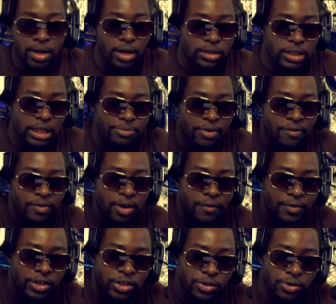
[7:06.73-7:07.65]
So let's move it
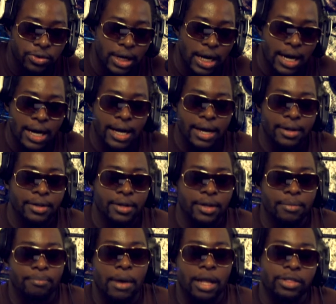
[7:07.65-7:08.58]
over to
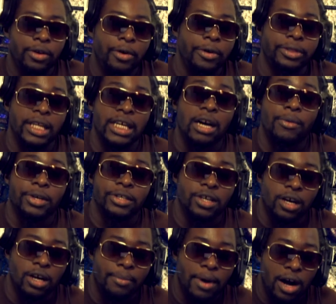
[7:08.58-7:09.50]
my third thing I want to
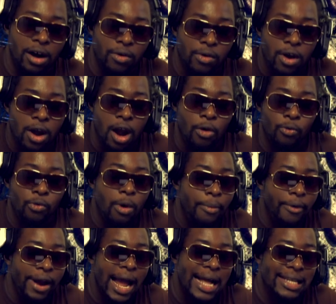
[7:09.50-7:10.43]
talk about.
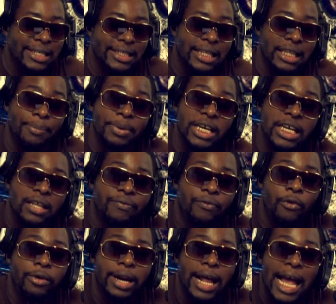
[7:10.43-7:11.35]
Rumor has it that the
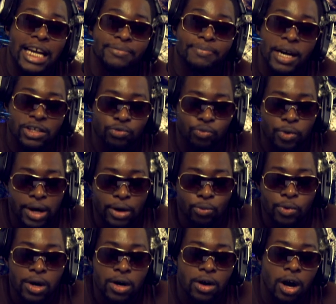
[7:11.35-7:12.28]
PS4 and the Xbox
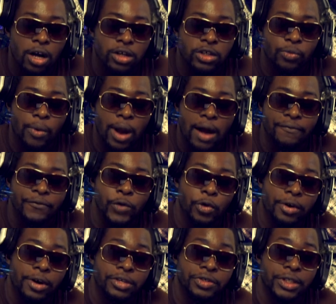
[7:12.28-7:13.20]
One will cost around
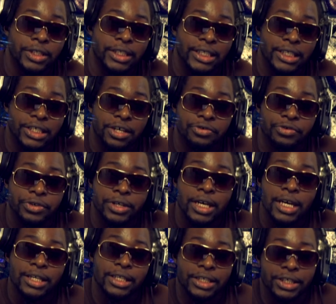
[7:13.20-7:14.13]
$400 to
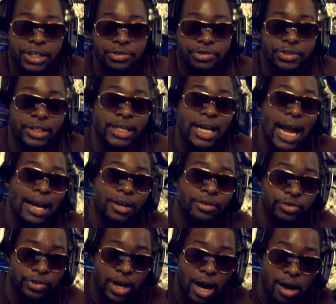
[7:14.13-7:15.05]
$600 to
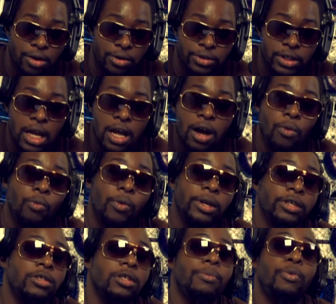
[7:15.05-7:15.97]
$900.
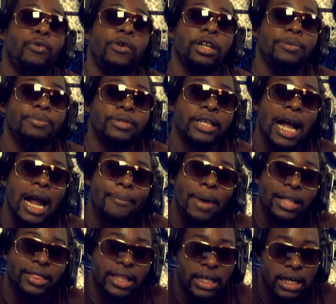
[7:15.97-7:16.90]
What do your boy Noob
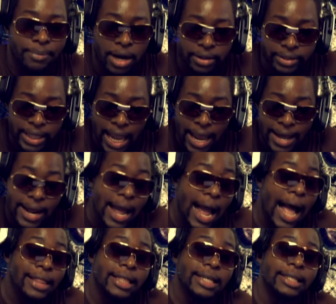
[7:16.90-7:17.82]
Sidebot think about that?
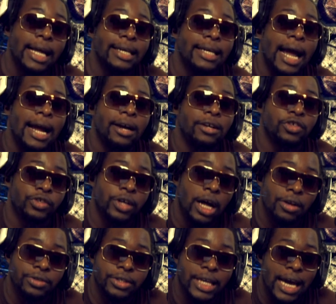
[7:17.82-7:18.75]
I think that
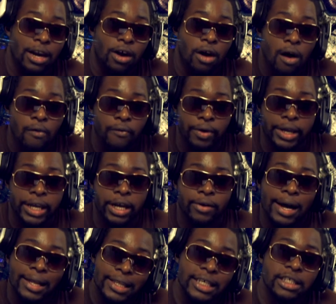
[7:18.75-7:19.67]
$900 is kind of
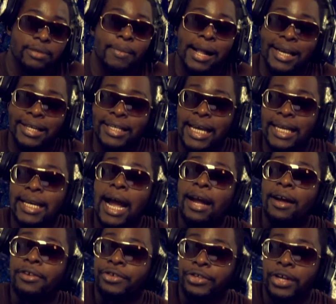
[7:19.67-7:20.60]
overkill. I think somebody could take
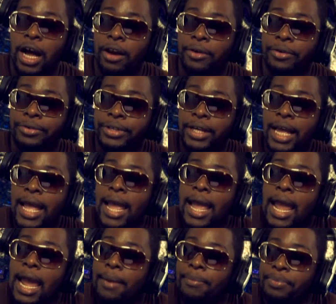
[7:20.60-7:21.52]
$900
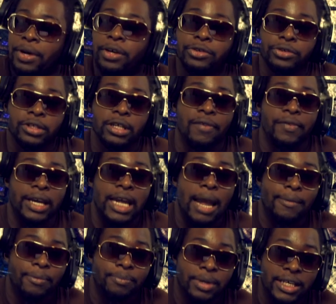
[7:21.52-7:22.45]
and build yourself a
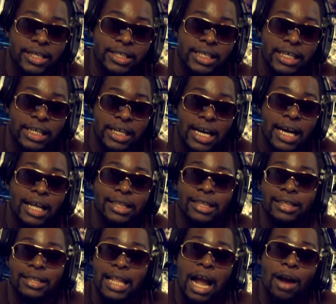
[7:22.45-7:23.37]
gaming
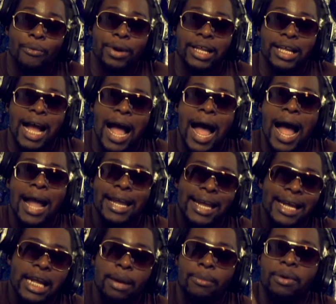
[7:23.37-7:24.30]
PC, not really a
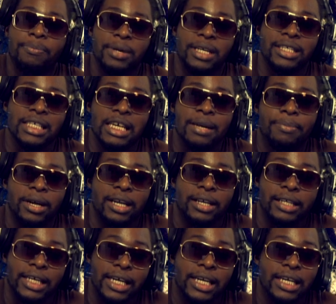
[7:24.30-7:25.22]
high-end gaming PC,
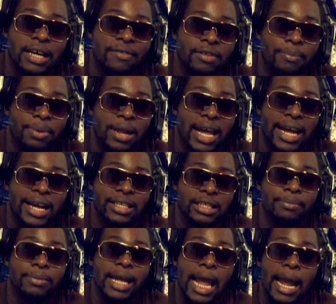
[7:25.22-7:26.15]
but good enough to play
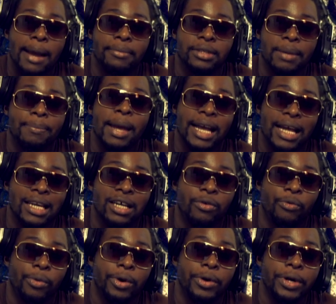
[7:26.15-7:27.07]
some games and make it
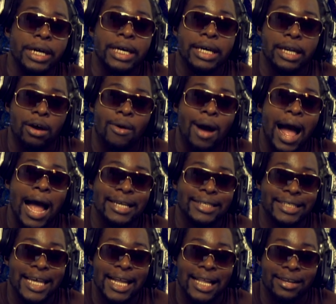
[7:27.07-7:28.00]
look real good on high
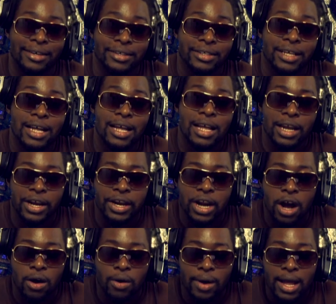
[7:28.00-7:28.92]
settings, you
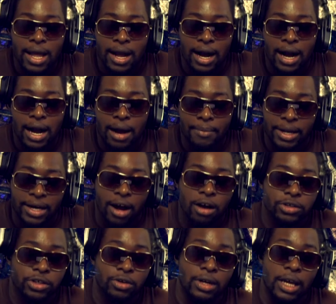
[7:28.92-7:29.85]
know, and
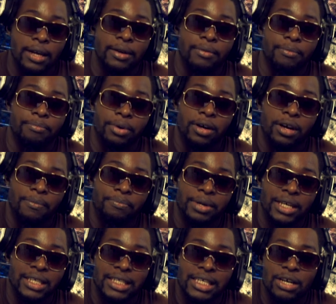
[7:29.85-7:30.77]
also can build a
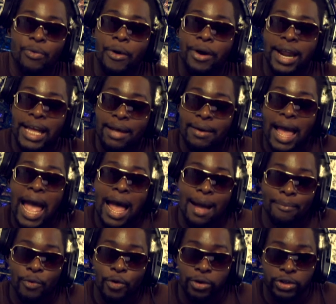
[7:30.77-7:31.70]
PC where they can
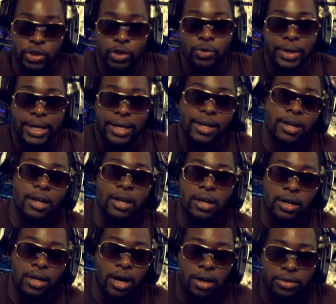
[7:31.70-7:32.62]
add more to it,
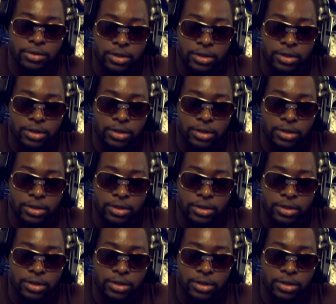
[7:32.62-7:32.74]
you know.